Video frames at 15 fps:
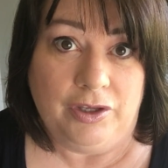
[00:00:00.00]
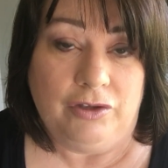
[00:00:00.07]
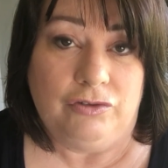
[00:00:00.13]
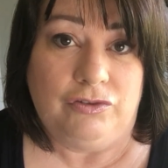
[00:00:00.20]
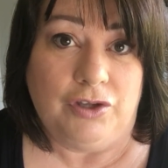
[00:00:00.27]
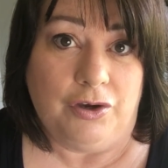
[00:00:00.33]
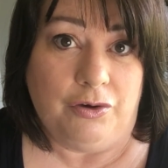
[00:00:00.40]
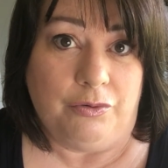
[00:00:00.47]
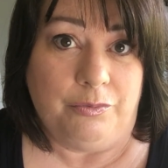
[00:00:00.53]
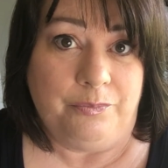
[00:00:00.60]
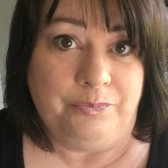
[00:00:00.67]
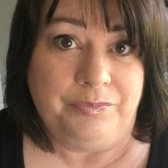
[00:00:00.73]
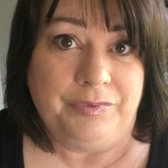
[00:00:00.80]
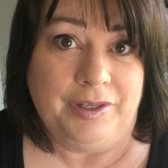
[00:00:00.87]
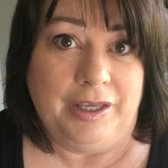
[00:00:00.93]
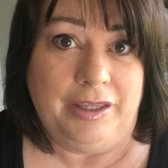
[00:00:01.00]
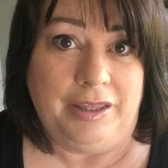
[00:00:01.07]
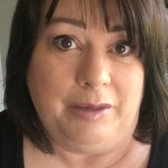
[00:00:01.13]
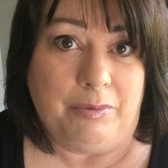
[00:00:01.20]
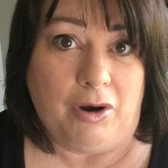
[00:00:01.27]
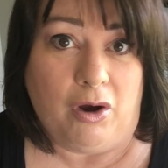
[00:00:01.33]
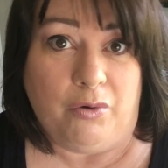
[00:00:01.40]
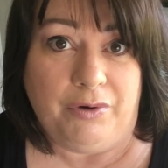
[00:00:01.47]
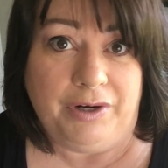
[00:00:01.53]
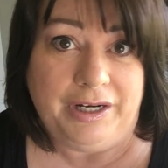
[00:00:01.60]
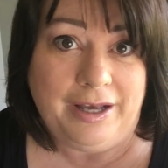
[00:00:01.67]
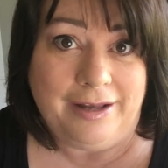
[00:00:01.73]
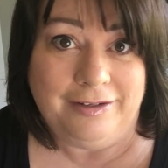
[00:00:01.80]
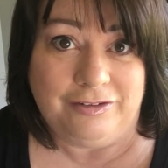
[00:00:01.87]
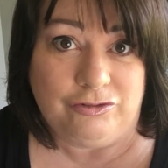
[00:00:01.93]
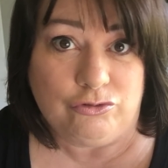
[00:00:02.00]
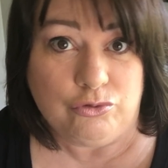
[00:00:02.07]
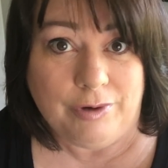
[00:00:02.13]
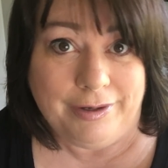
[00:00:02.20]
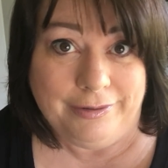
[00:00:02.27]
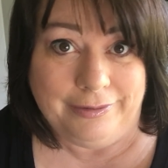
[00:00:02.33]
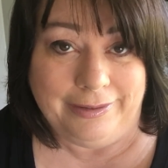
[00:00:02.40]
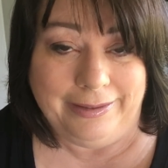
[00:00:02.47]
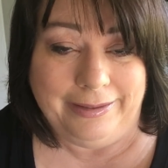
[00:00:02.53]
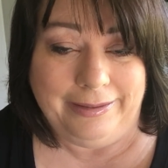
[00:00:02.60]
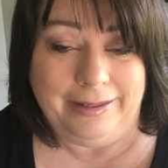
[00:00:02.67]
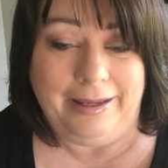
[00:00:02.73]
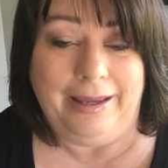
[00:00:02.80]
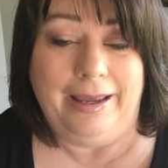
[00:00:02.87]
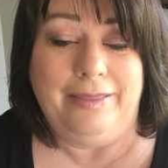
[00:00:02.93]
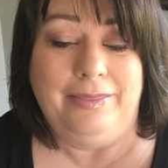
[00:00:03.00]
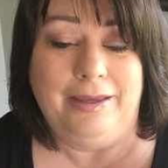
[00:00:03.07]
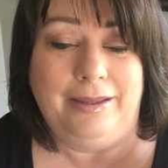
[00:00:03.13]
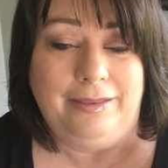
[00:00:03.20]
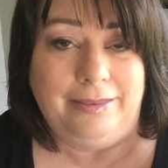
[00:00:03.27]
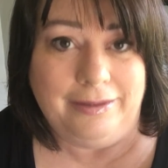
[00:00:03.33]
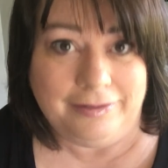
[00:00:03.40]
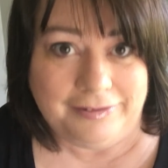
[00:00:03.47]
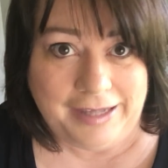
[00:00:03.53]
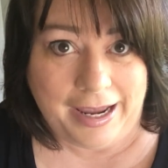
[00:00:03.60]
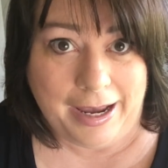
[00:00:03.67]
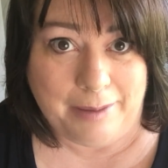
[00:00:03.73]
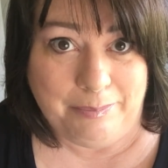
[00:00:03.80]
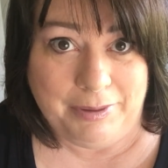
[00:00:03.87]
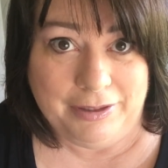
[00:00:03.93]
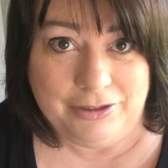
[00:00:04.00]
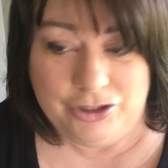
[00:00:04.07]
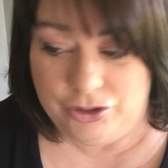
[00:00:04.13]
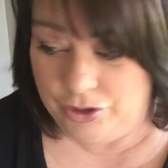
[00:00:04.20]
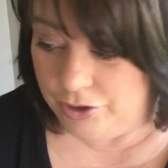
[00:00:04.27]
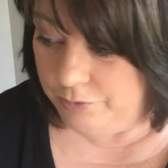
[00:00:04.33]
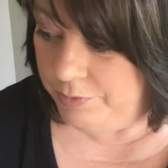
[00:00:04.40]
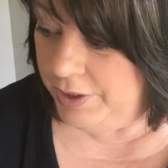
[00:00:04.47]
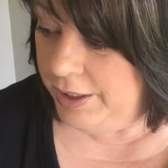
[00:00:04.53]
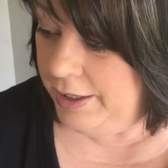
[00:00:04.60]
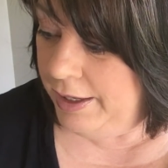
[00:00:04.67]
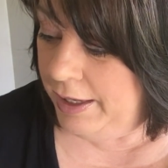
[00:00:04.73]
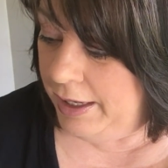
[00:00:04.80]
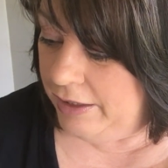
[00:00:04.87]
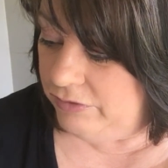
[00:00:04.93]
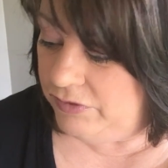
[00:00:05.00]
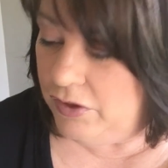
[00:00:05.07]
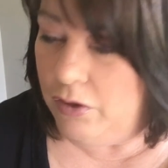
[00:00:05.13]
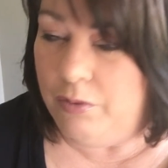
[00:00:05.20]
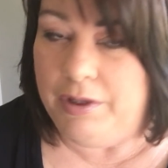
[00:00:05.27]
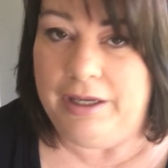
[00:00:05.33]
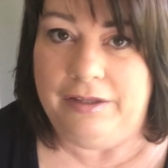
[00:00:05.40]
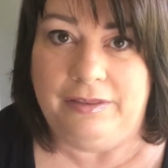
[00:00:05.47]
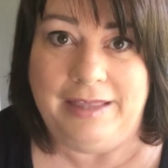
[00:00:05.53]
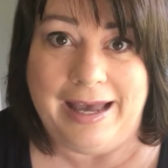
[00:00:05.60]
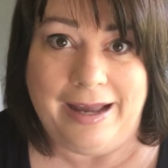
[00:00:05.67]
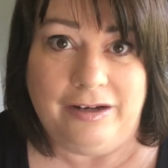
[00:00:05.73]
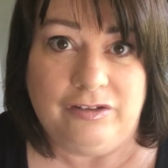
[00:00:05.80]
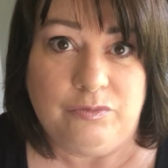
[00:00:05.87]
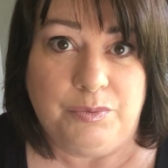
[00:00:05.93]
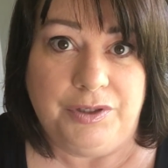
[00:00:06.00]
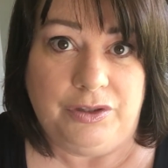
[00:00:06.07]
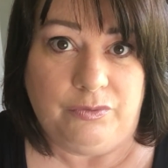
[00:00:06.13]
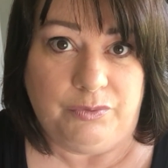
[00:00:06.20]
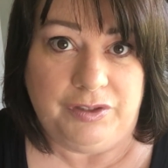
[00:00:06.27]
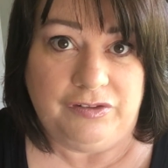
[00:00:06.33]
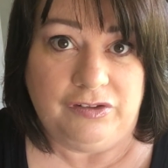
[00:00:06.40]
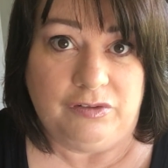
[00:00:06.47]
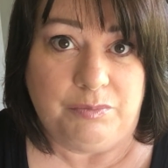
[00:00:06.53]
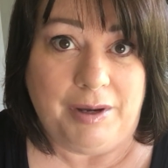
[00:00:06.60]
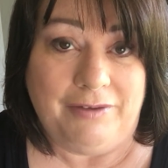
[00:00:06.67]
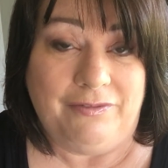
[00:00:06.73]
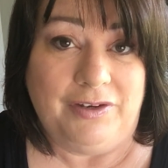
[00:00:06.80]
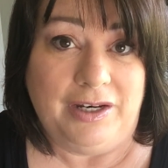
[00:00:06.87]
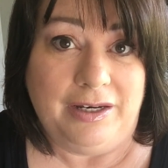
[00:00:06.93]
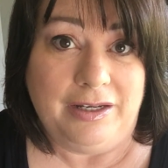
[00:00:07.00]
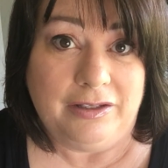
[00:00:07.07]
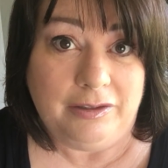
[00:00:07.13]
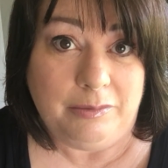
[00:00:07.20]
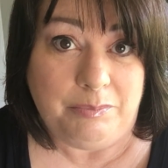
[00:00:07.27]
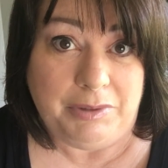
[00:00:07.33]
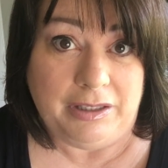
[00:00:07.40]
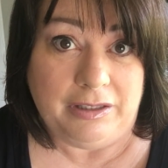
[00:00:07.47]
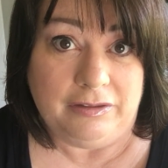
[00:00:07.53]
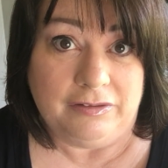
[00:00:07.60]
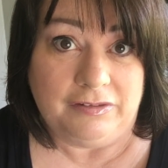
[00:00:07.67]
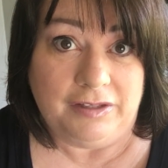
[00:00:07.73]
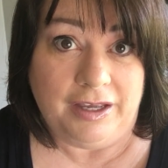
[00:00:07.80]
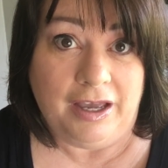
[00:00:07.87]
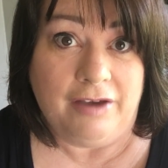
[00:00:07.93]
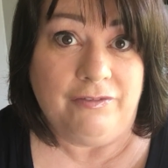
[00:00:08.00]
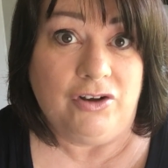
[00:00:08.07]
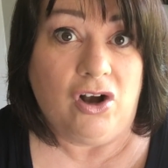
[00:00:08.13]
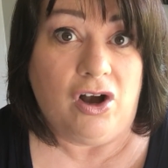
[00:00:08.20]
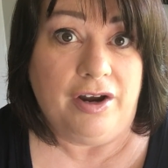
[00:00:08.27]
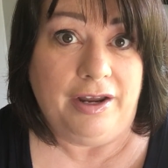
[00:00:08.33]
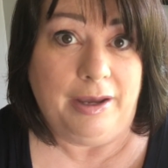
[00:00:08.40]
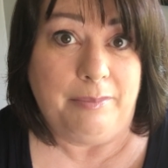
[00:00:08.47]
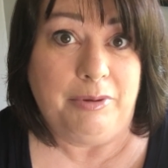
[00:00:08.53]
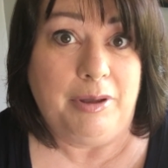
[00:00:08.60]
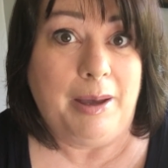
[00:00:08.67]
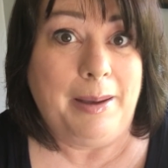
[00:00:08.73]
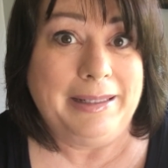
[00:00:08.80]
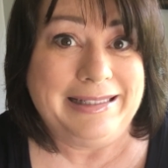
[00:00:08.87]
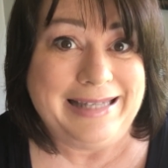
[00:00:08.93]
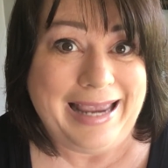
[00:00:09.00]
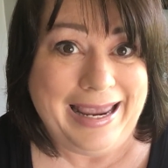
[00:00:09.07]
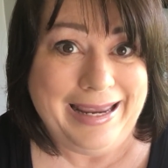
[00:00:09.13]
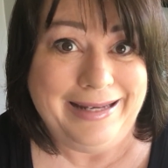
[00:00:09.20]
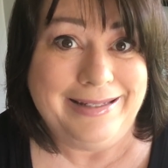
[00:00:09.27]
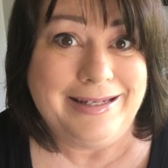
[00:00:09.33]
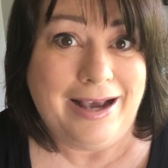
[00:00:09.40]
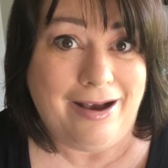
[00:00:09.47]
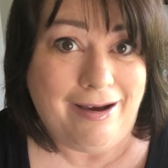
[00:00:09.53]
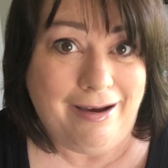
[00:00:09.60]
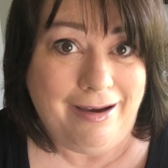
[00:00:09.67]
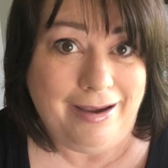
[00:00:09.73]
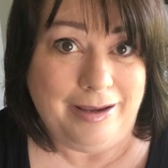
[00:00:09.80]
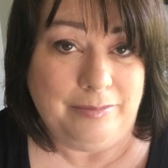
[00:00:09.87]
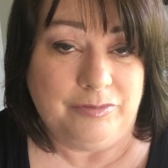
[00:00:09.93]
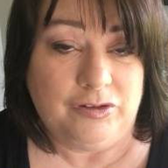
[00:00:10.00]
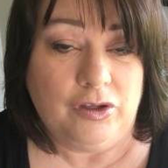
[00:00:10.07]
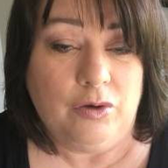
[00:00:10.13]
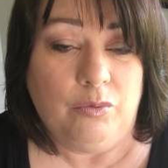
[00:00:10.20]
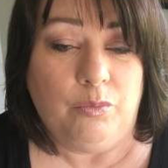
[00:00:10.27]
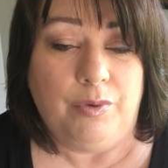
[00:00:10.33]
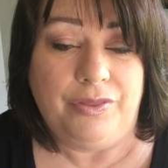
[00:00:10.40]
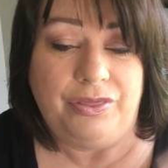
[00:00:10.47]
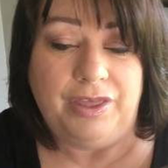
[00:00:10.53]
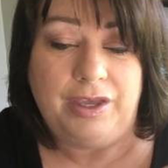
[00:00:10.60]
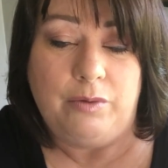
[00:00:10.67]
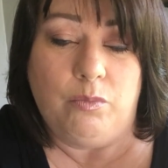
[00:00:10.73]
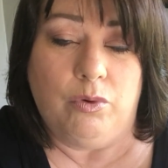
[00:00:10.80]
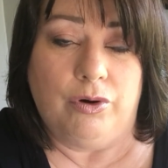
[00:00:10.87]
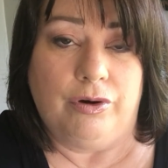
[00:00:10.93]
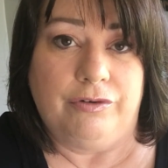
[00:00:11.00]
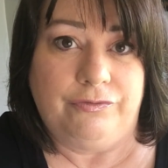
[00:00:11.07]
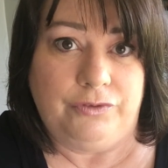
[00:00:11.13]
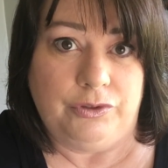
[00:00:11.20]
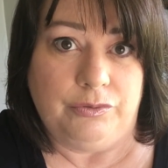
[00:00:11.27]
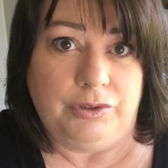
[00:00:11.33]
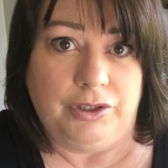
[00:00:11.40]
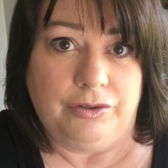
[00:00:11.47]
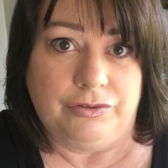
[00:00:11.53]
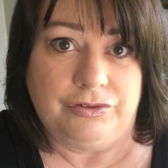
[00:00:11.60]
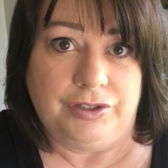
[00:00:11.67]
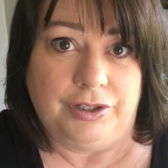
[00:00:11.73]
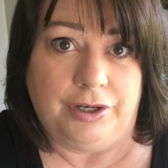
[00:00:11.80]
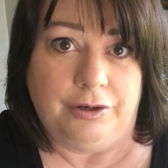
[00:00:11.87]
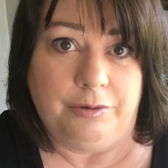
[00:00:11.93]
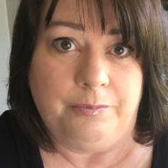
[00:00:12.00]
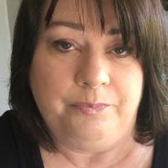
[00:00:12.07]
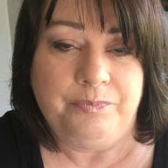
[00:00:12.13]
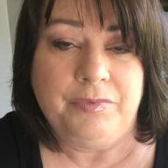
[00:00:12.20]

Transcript: So they were already kind of struggling, and then this happened, you know. So that is one of the reasons why vanilla beans have gone up 10 times what they were a few years ago.